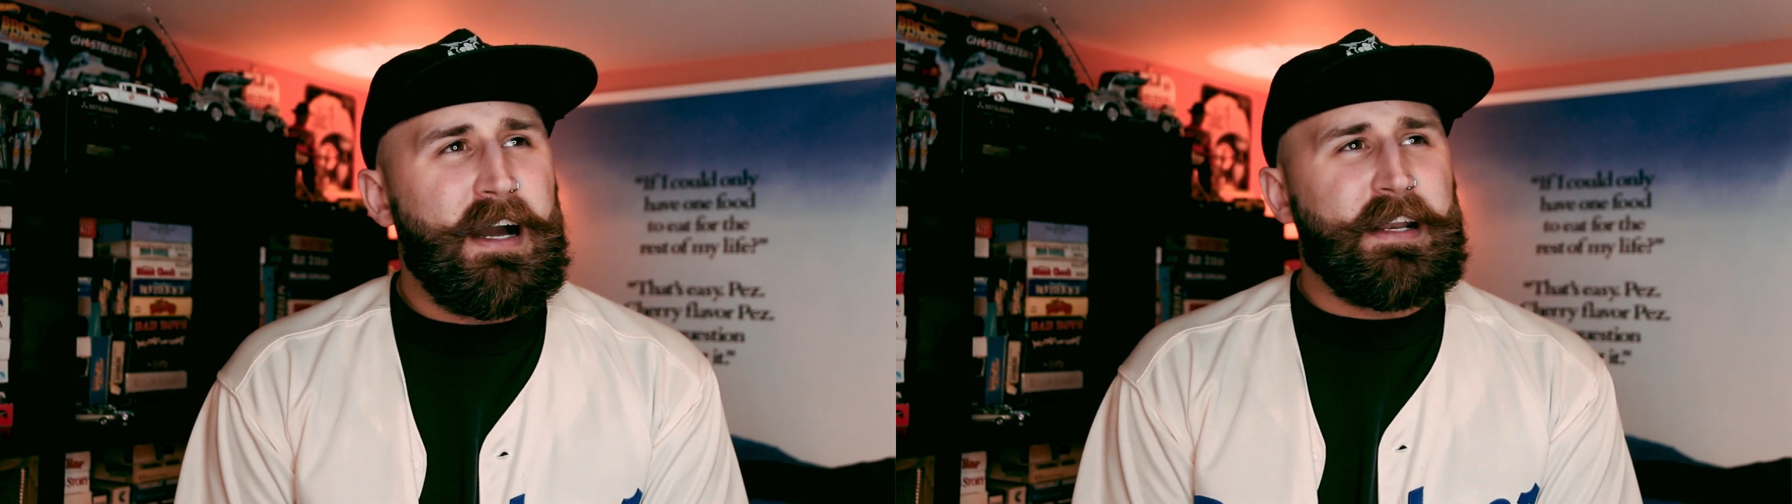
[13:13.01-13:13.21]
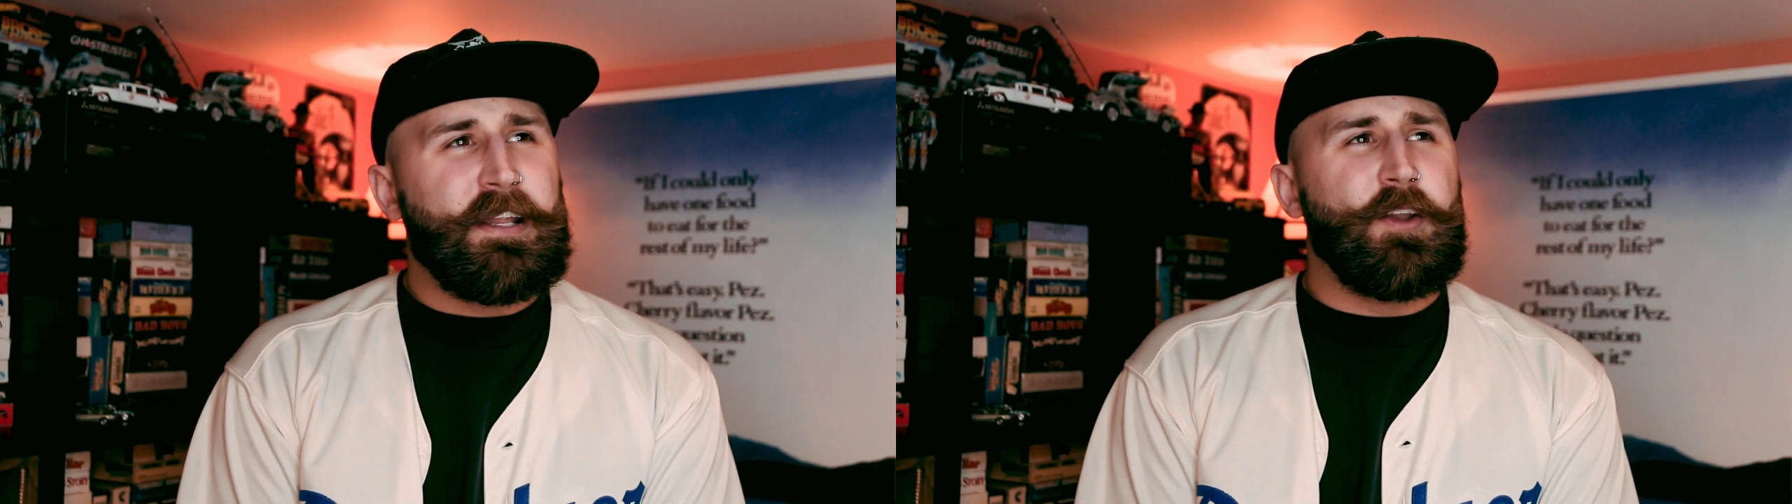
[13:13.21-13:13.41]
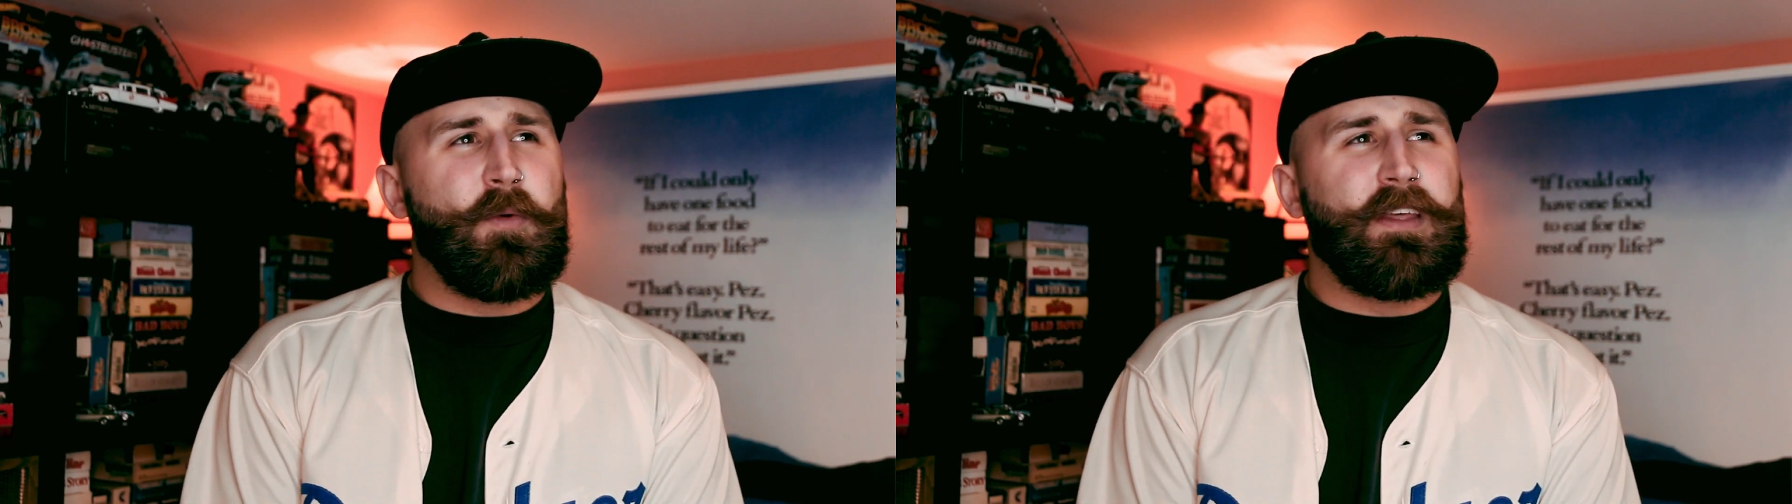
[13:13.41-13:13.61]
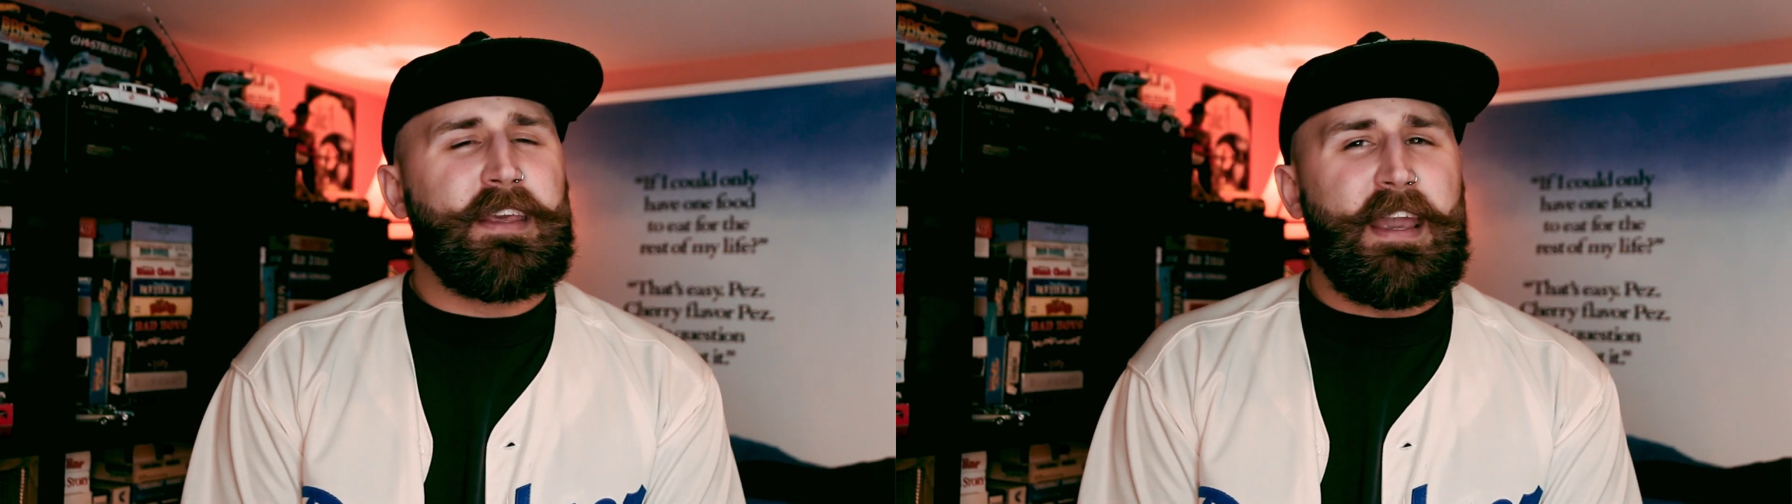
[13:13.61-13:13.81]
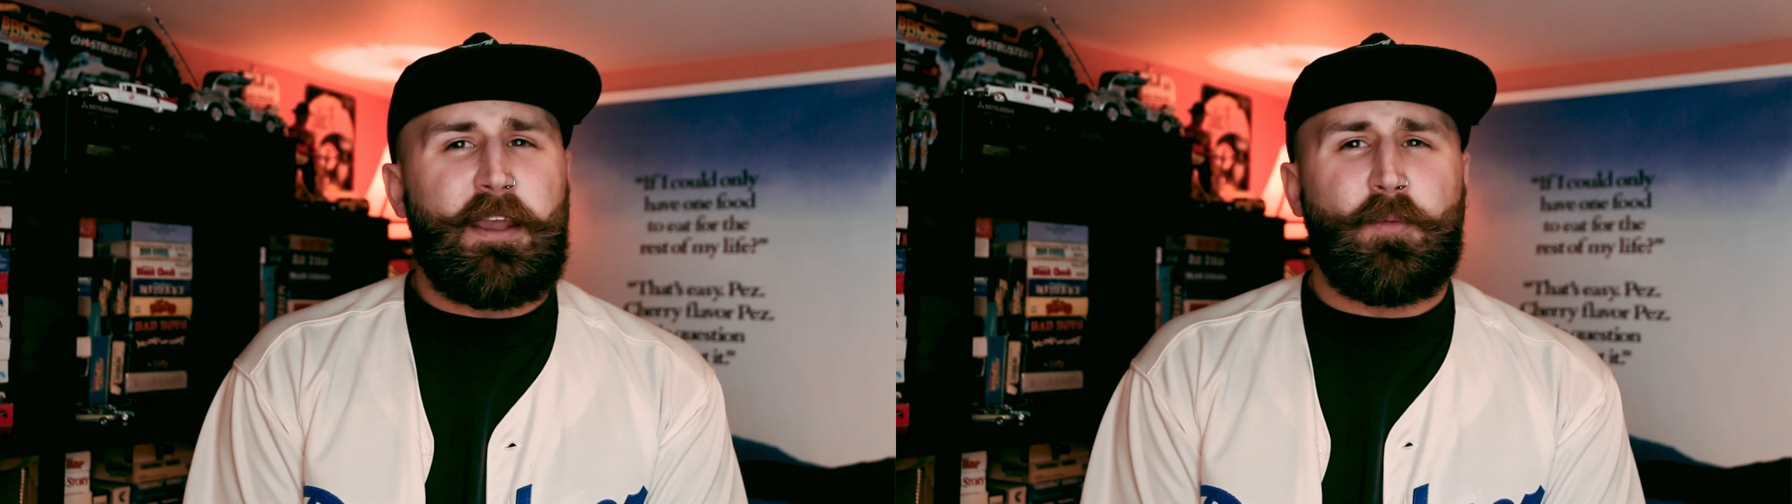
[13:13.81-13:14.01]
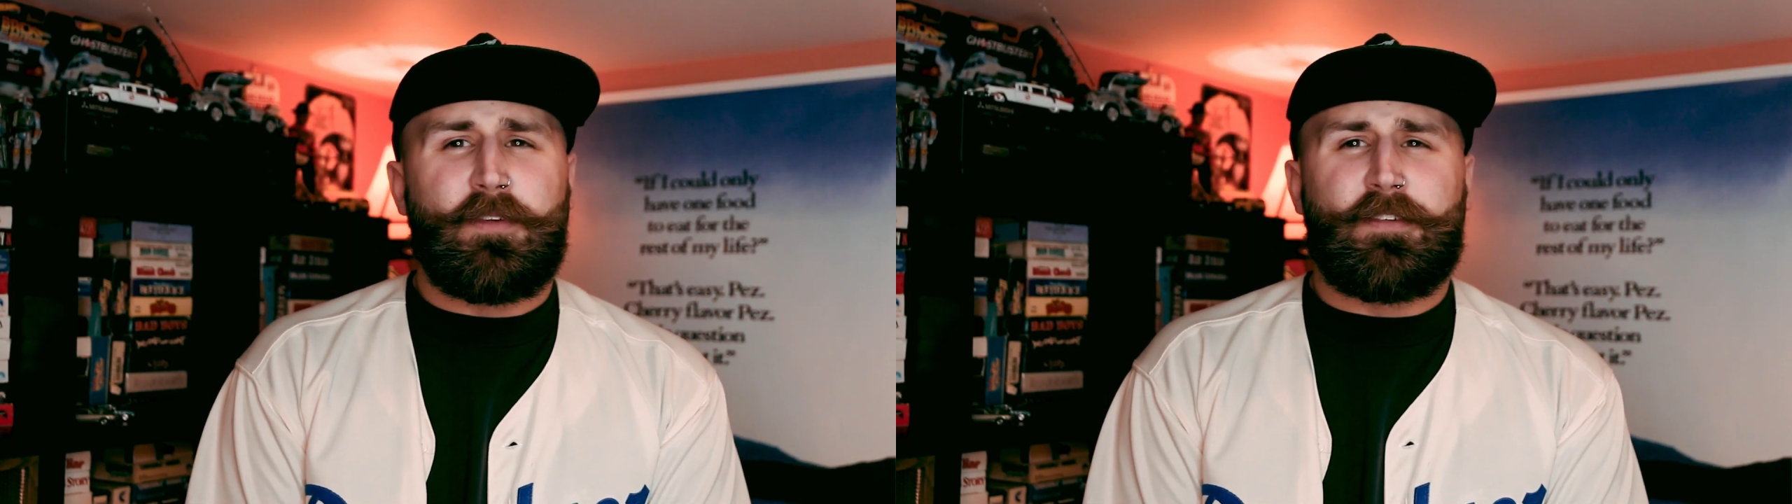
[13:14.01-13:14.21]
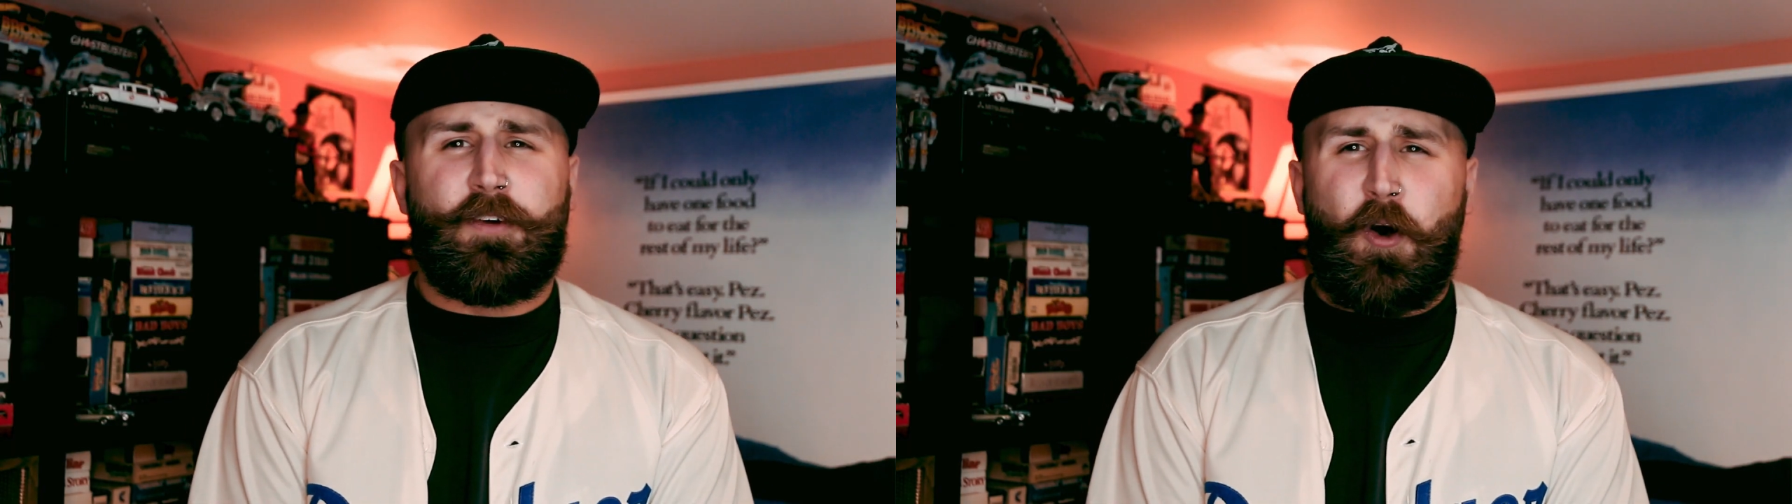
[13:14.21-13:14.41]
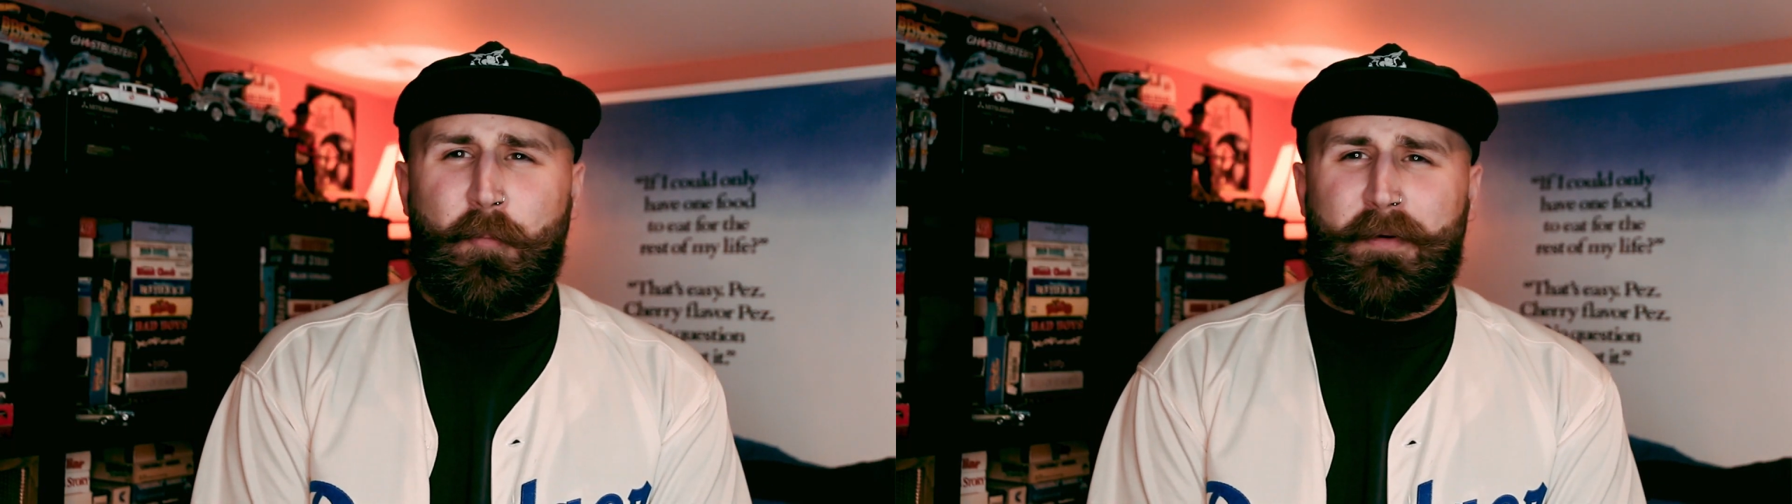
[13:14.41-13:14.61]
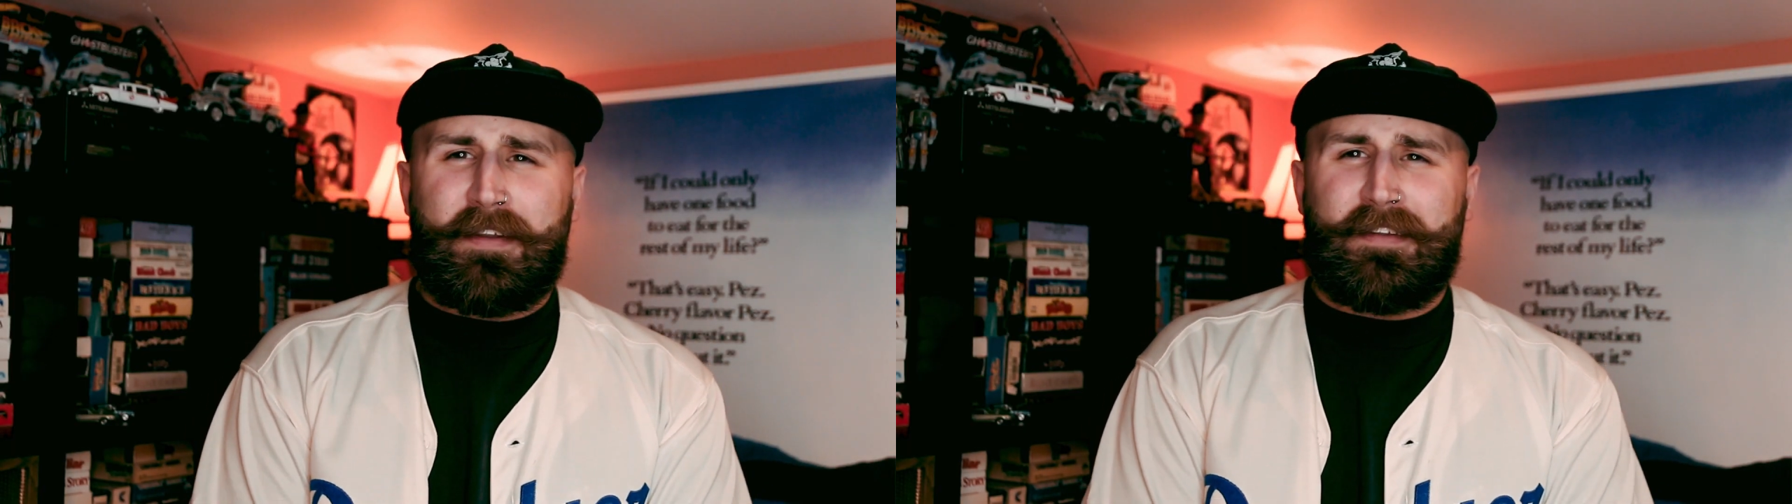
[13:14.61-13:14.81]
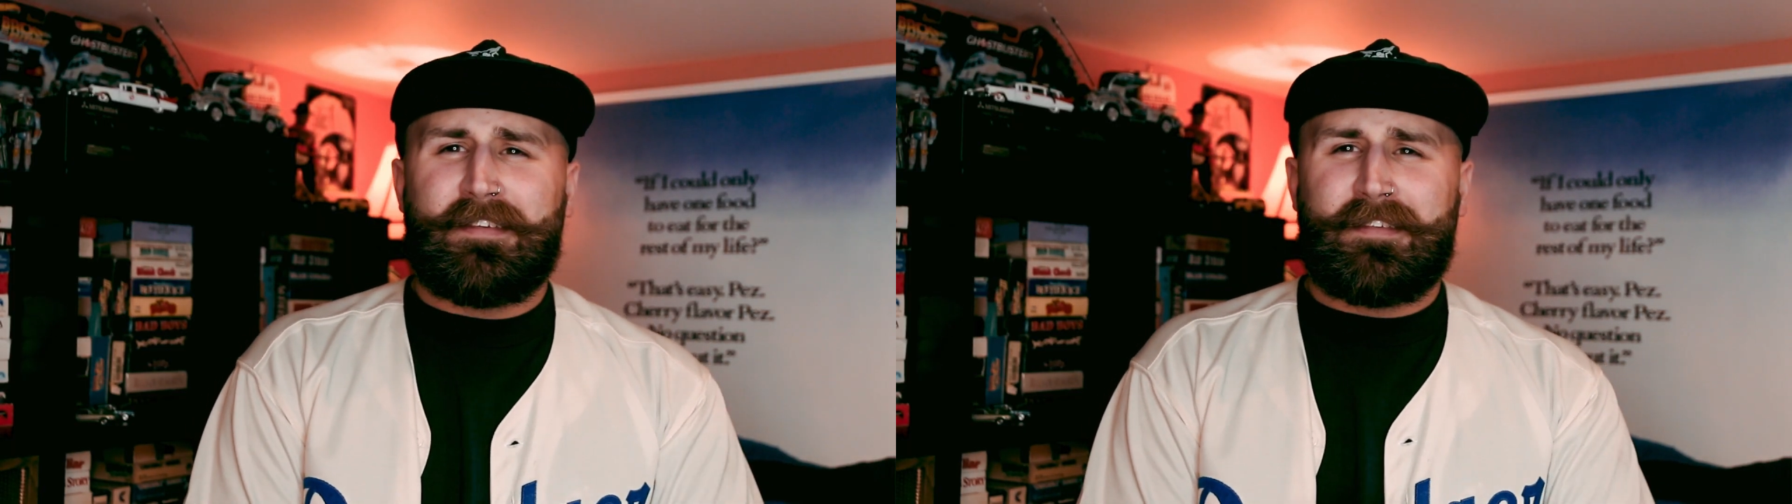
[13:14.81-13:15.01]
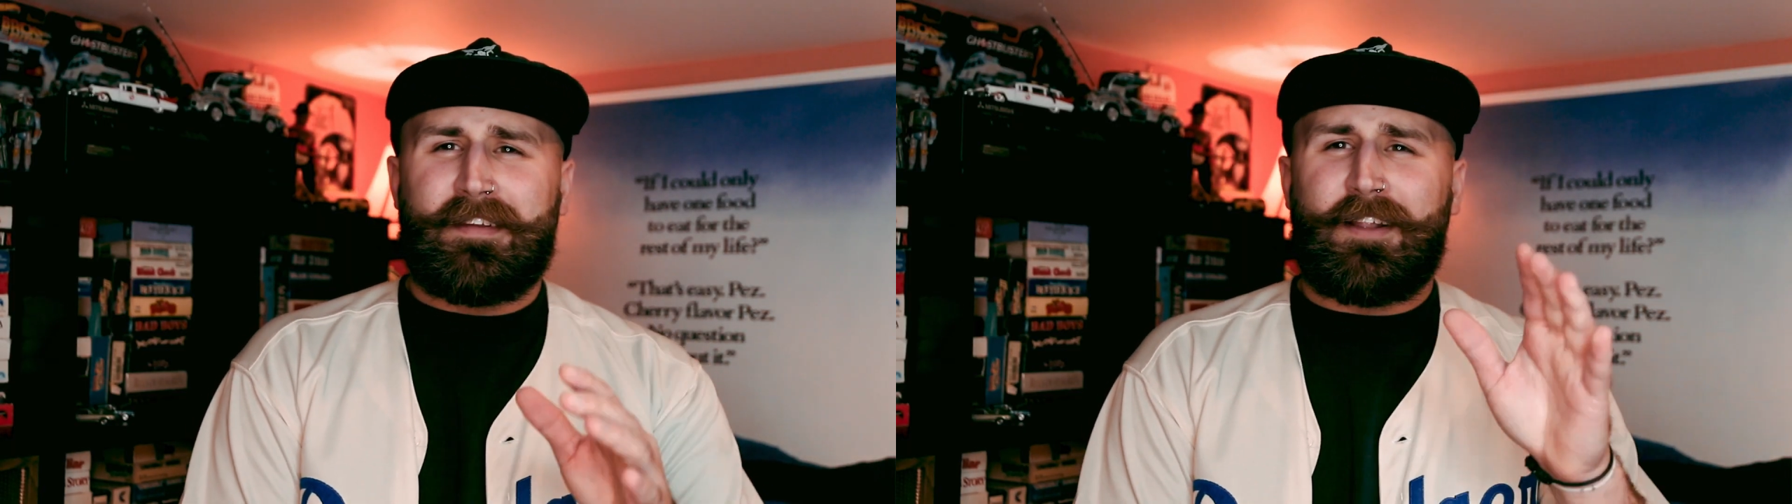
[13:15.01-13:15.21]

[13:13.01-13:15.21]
didn't know the gate was open